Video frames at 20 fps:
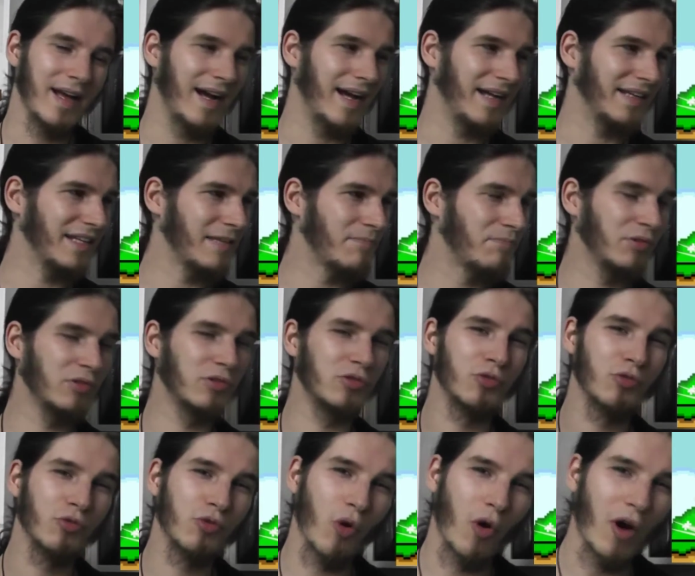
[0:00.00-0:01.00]
and they put
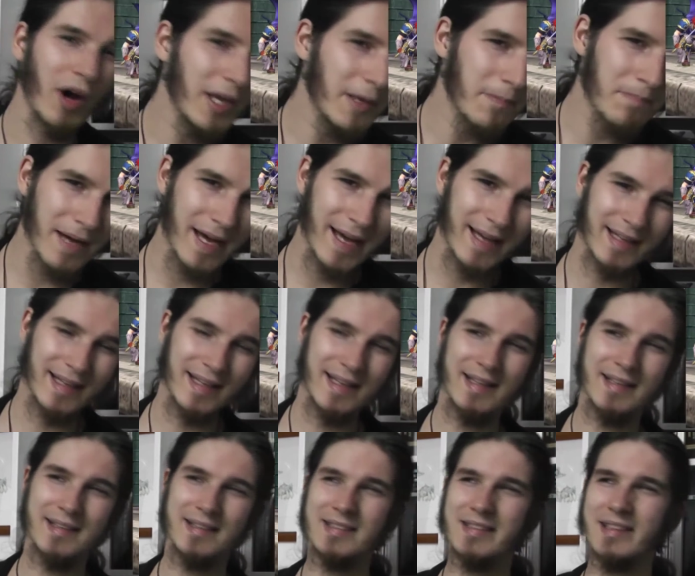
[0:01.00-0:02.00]
Roy back
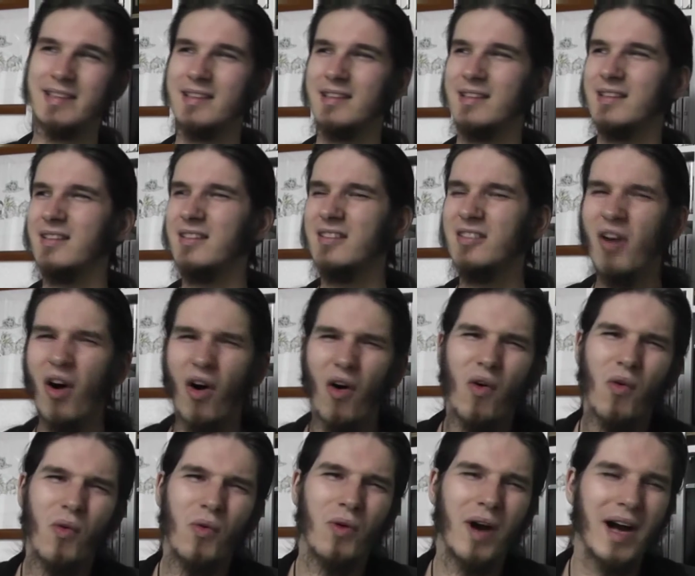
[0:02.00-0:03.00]
in, it's like,
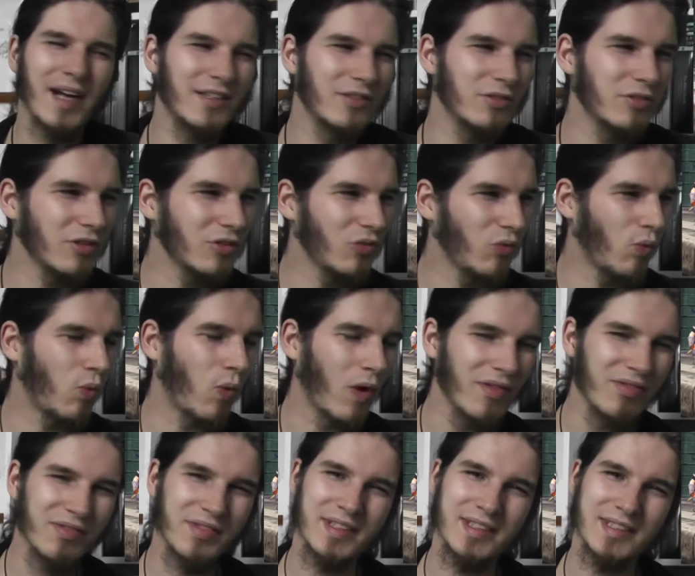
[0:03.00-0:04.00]
no, I do not
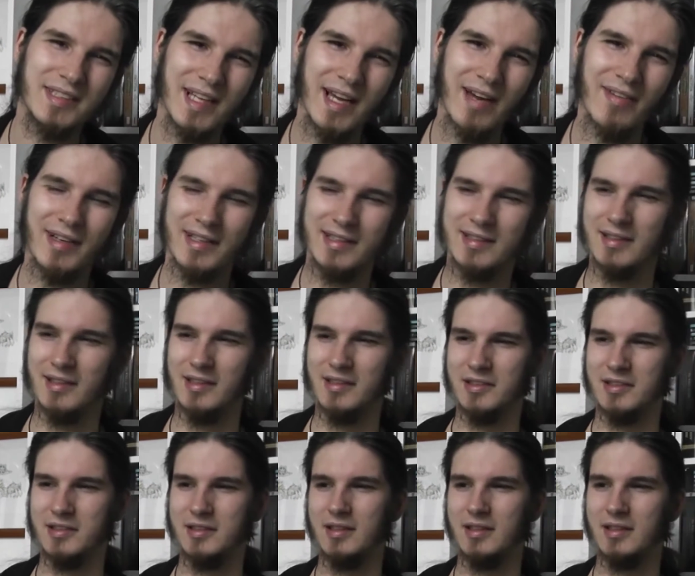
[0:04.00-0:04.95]
want these characters.